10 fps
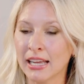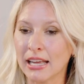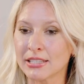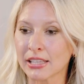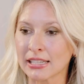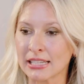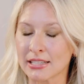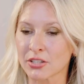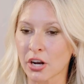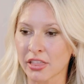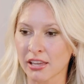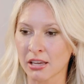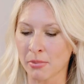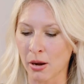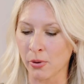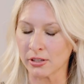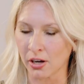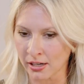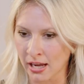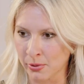until I need to start thinking about what
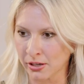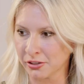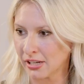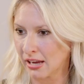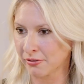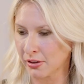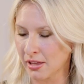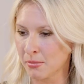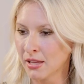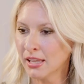art I want to create for them.